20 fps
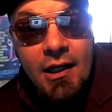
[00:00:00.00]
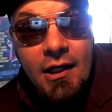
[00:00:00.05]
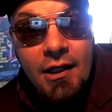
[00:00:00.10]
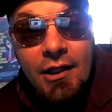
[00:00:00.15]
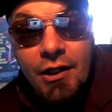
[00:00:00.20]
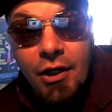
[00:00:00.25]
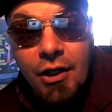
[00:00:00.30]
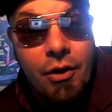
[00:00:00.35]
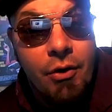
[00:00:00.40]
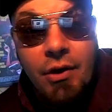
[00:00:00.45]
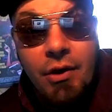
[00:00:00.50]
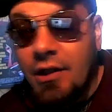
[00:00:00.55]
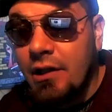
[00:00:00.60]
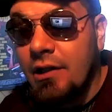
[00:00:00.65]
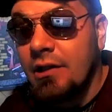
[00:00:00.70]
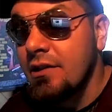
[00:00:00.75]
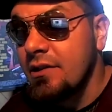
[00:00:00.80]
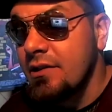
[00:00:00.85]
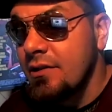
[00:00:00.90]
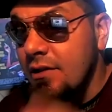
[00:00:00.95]
You know,
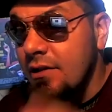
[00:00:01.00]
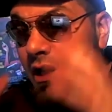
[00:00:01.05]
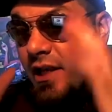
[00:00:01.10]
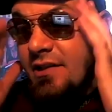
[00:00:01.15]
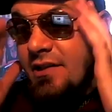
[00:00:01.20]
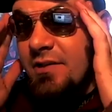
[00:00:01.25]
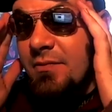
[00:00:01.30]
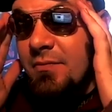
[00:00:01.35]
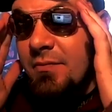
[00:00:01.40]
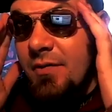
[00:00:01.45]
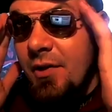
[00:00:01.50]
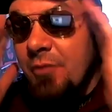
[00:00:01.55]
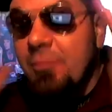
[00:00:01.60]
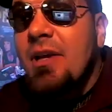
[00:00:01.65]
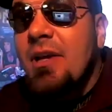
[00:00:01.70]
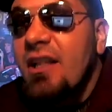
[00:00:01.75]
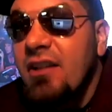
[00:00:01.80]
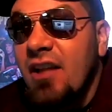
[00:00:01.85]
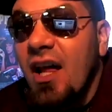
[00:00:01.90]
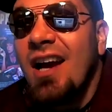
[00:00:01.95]
they're
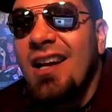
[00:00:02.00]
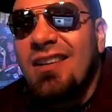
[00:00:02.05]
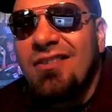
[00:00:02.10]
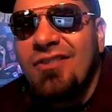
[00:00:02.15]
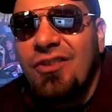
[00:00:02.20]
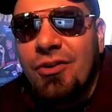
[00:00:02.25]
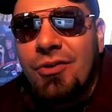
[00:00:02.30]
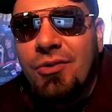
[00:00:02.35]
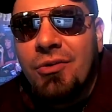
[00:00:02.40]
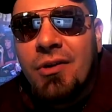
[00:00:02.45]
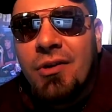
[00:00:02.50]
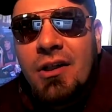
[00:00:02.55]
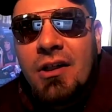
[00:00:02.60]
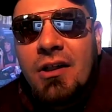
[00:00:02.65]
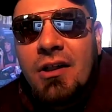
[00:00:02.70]
being lied to.